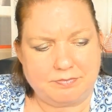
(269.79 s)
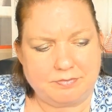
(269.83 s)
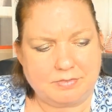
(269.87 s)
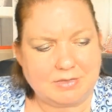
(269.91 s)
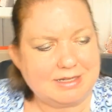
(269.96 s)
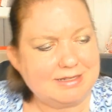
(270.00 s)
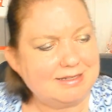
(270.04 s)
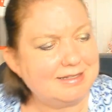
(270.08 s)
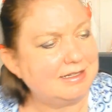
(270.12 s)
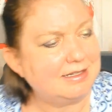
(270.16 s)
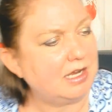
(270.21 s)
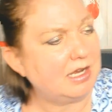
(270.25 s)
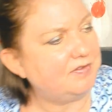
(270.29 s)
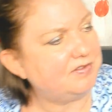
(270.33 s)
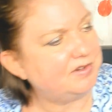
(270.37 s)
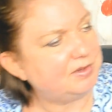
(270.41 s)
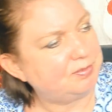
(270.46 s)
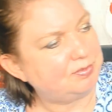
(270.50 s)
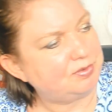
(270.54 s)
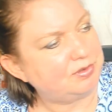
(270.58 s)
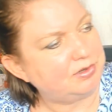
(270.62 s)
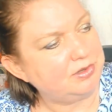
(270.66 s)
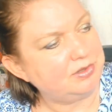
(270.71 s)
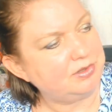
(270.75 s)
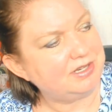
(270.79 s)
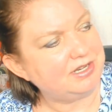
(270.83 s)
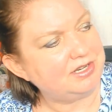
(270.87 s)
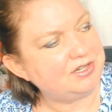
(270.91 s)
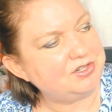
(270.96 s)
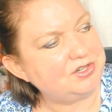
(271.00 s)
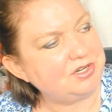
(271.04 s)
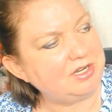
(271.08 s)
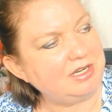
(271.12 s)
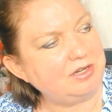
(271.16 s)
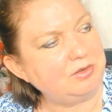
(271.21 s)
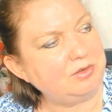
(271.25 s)
Stuffed prune
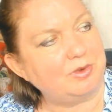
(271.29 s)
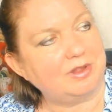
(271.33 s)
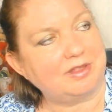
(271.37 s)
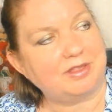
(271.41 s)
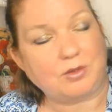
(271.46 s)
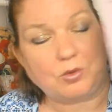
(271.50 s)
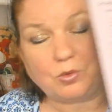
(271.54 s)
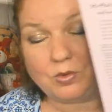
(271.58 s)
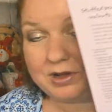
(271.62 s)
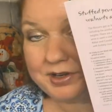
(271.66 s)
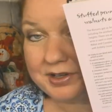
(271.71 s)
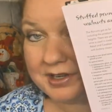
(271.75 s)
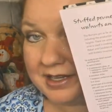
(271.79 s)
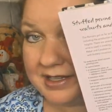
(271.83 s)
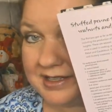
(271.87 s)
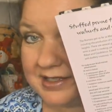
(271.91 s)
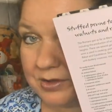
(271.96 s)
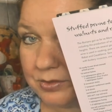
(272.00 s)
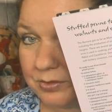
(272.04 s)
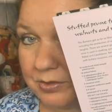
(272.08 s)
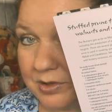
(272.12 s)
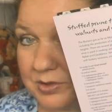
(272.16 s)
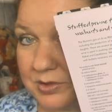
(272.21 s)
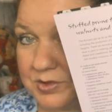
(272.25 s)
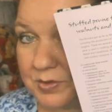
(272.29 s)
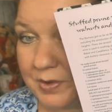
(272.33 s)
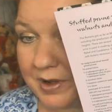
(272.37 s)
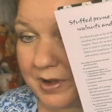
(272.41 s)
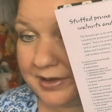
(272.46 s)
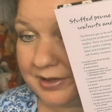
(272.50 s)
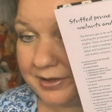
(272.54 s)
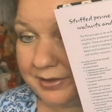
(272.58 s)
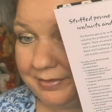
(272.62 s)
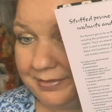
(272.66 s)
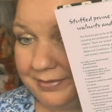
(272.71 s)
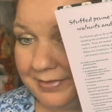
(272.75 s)
tagine with walnuts and rose
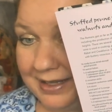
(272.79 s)
water.